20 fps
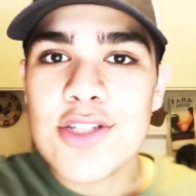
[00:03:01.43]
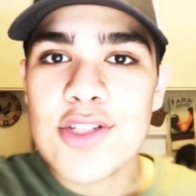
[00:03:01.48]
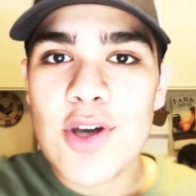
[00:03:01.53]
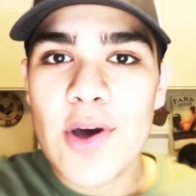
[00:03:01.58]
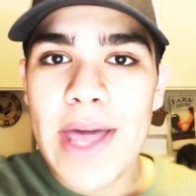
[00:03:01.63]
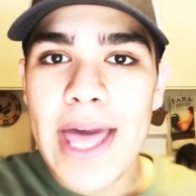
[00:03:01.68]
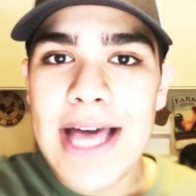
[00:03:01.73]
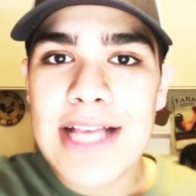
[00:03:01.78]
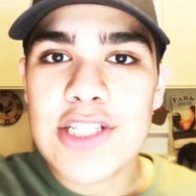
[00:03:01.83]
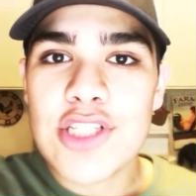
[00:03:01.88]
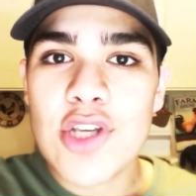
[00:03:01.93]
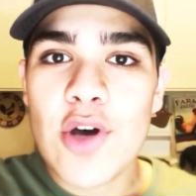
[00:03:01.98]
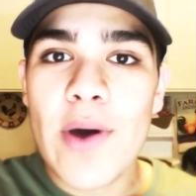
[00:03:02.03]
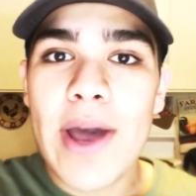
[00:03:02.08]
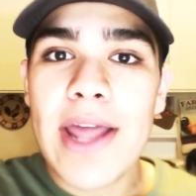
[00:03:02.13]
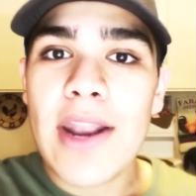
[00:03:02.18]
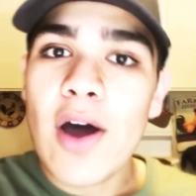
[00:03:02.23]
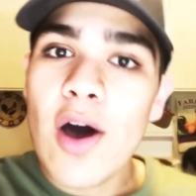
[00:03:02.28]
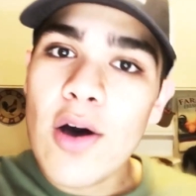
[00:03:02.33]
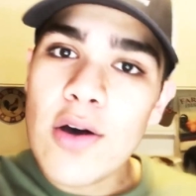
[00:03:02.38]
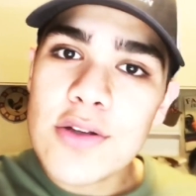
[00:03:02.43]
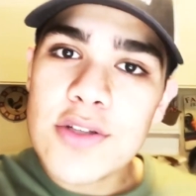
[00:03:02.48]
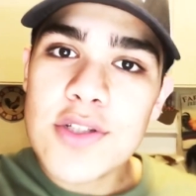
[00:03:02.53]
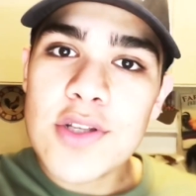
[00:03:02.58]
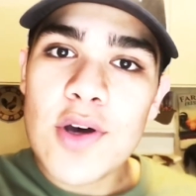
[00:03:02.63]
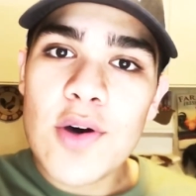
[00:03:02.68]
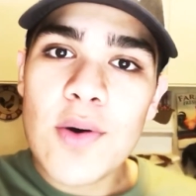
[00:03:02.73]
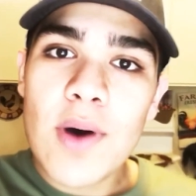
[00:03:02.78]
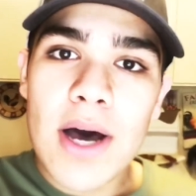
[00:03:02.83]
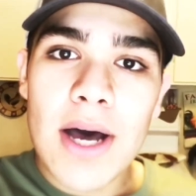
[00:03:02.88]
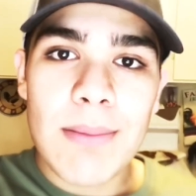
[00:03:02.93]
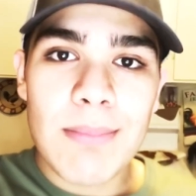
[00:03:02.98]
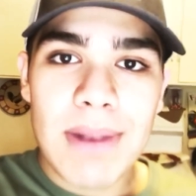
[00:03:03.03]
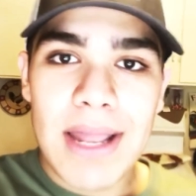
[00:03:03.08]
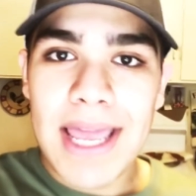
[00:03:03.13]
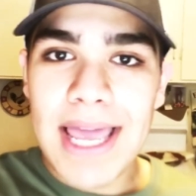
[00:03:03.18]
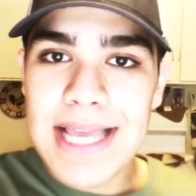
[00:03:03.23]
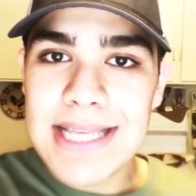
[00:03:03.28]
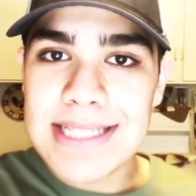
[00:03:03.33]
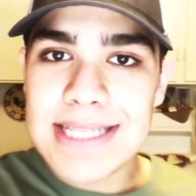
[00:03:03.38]
also,
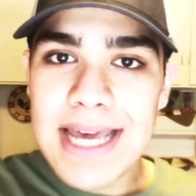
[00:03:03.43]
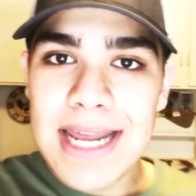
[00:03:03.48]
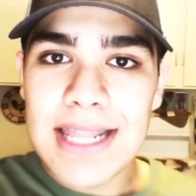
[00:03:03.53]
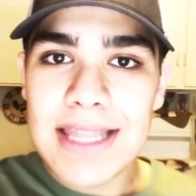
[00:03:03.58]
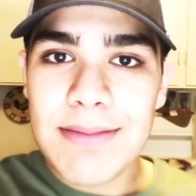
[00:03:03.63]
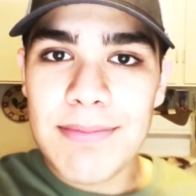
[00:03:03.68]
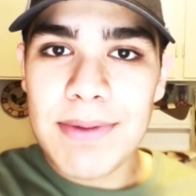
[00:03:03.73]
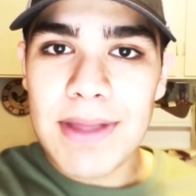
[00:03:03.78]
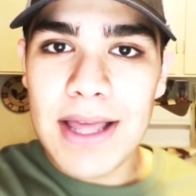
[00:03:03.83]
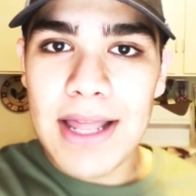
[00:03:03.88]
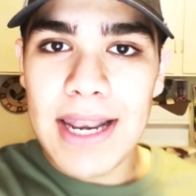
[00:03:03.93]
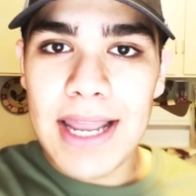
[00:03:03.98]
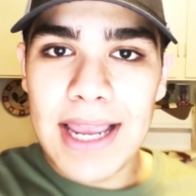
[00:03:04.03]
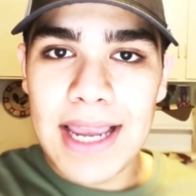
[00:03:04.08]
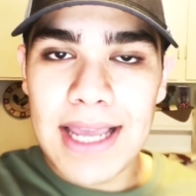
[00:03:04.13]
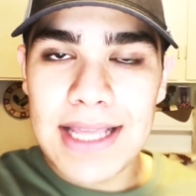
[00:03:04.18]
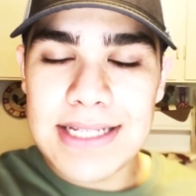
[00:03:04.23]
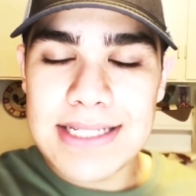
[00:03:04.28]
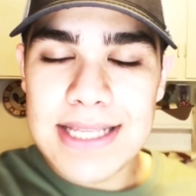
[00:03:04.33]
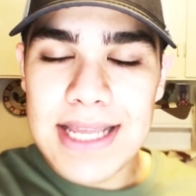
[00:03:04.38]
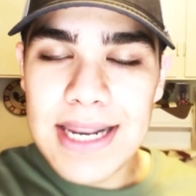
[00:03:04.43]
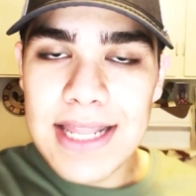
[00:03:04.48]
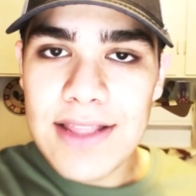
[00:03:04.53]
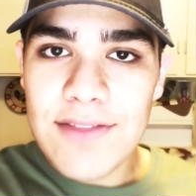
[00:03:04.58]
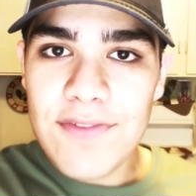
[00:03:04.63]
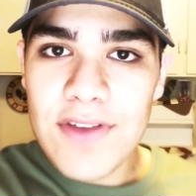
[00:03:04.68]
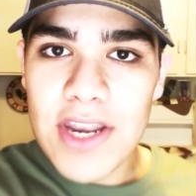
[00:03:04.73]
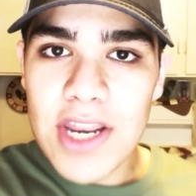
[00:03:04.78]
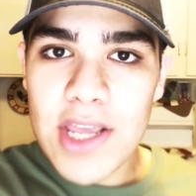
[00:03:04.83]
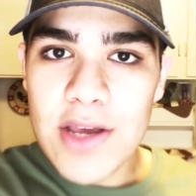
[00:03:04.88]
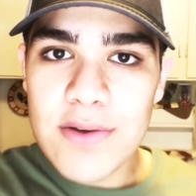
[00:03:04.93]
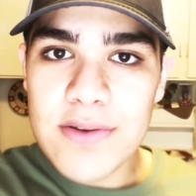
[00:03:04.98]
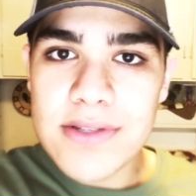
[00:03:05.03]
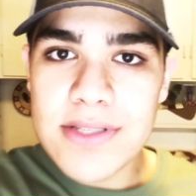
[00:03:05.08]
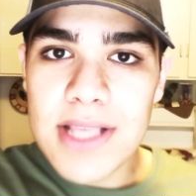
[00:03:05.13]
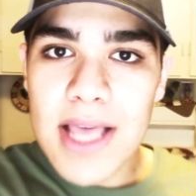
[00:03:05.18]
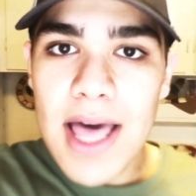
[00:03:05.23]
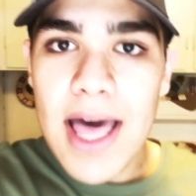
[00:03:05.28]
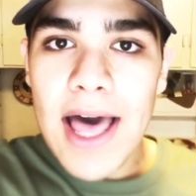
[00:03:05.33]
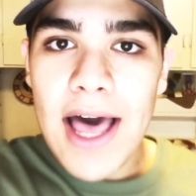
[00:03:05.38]
like I said in the
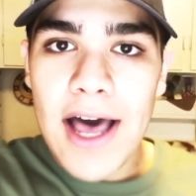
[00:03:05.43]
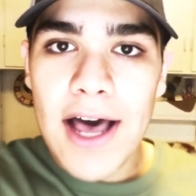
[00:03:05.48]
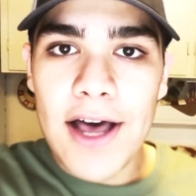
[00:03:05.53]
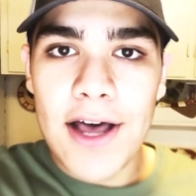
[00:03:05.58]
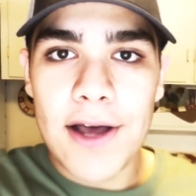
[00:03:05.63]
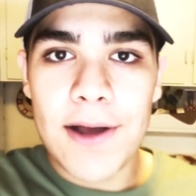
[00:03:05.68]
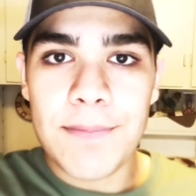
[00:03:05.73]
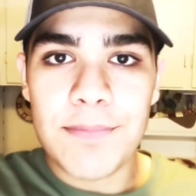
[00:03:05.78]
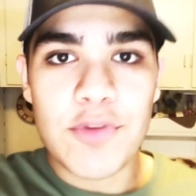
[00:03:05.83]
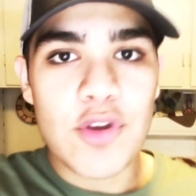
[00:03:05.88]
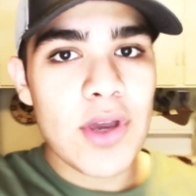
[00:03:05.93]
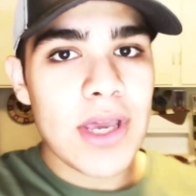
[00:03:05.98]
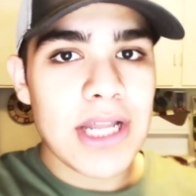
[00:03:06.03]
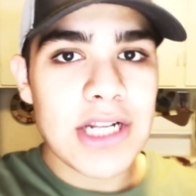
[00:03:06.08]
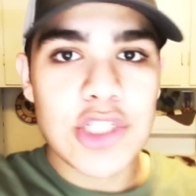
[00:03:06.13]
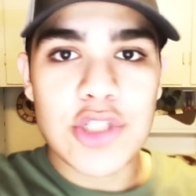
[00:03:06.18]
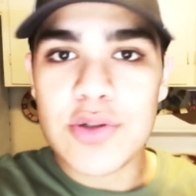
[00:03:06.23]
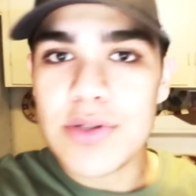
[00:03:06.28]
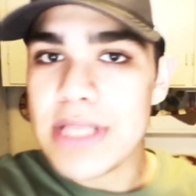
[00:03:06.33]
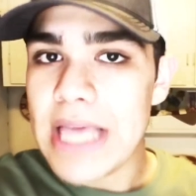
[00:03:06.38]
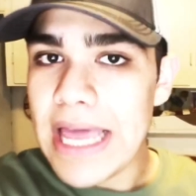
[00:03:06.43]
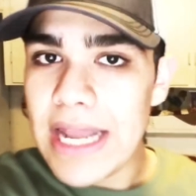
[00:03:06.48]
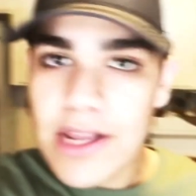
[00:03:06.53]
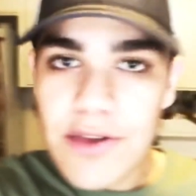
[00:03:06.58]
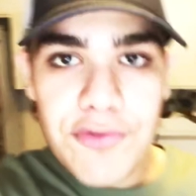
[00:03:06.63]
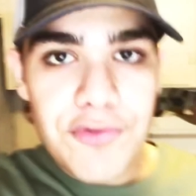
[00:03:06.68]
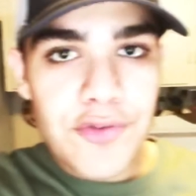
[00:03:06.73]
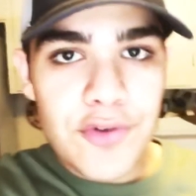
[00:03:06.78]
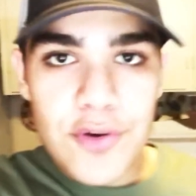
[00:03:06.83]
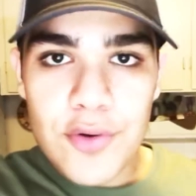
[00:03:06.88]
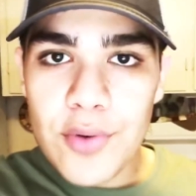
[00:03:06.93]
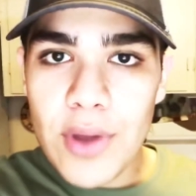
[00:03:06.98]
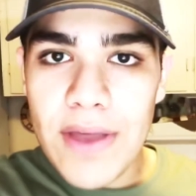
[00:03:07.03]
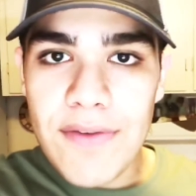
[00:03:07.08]
videos, you can choose any fruit.